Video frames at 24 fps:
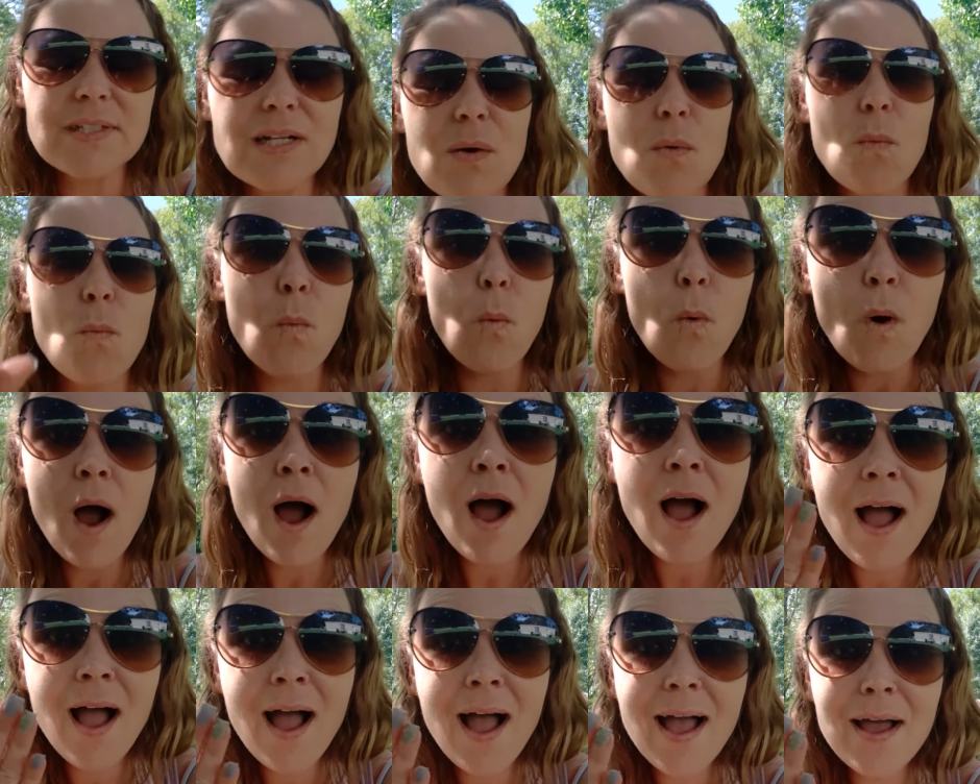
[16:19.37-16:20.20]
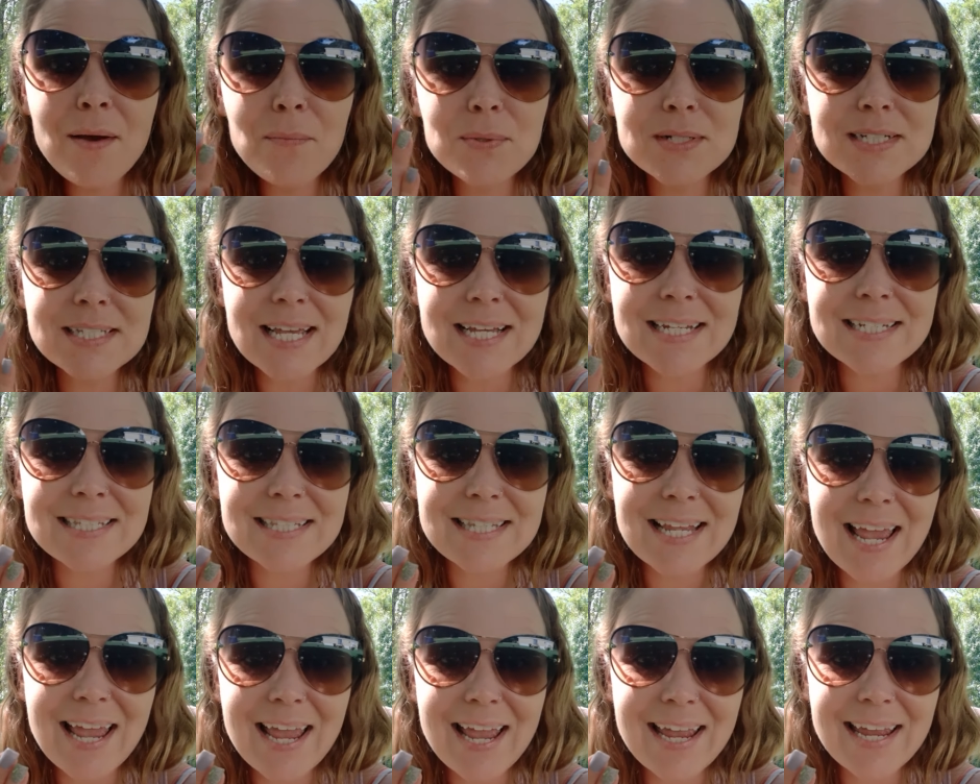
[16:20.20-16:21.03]
What was I
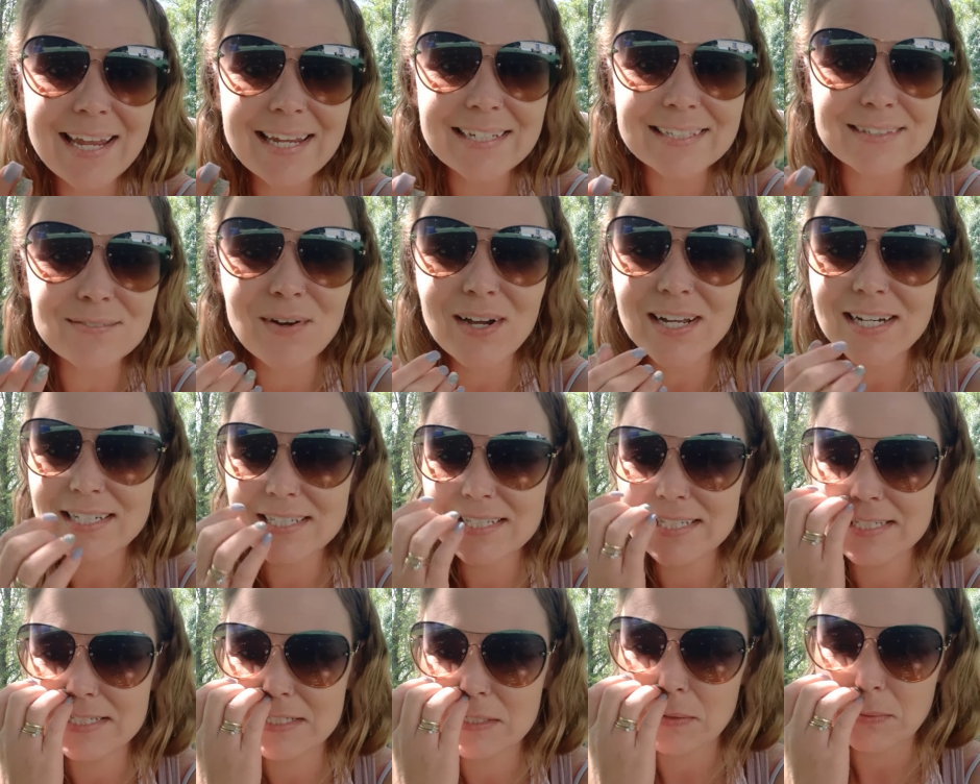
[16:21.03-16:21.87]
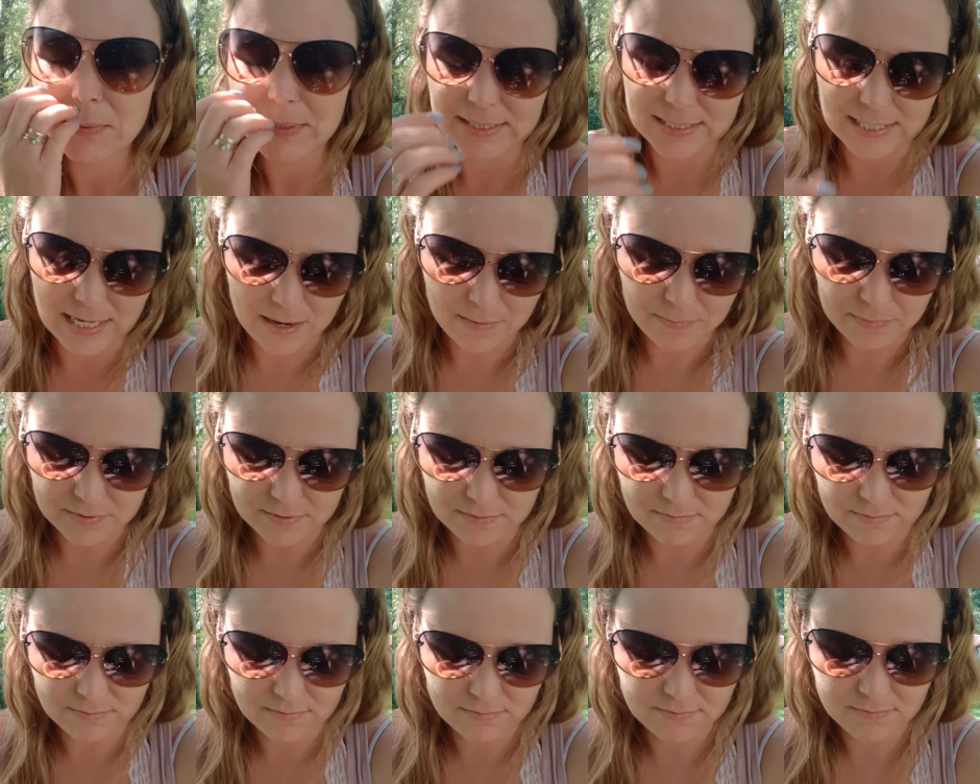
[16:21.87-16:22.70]
saying? Why does this always
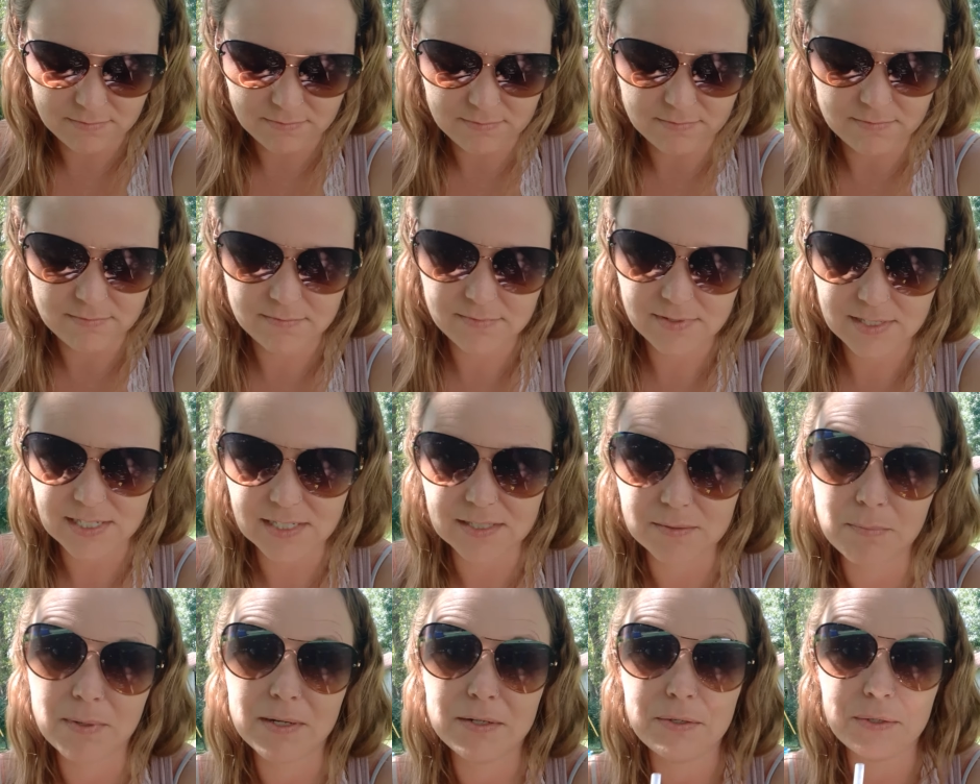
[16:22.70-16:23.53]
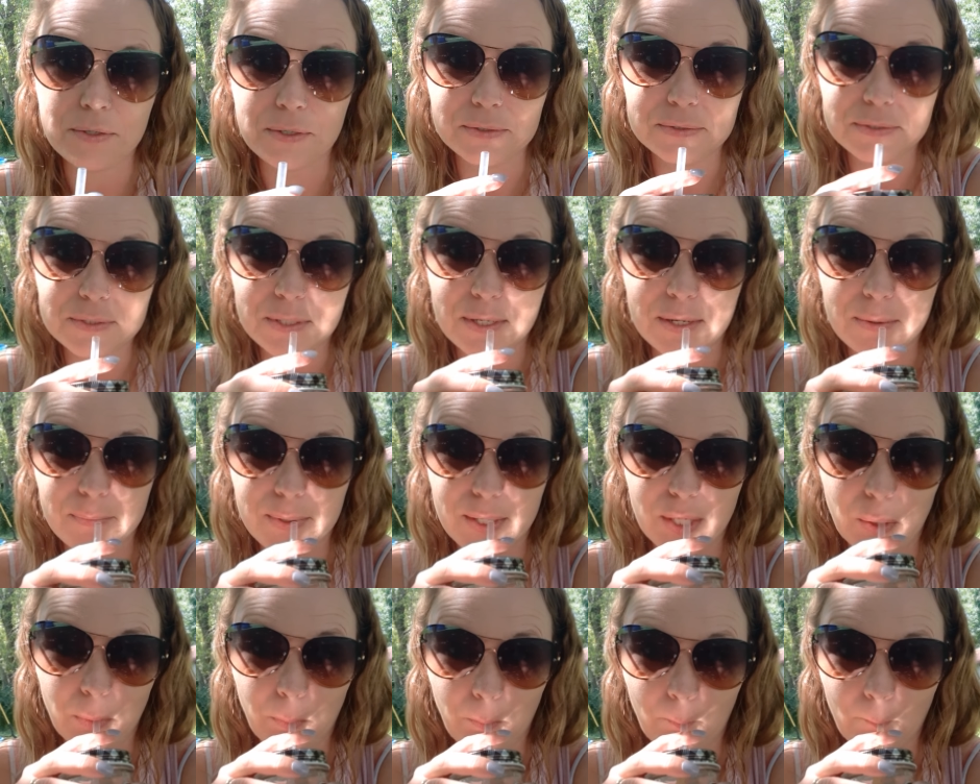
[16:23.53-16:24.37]
happen? Because my ducks got me.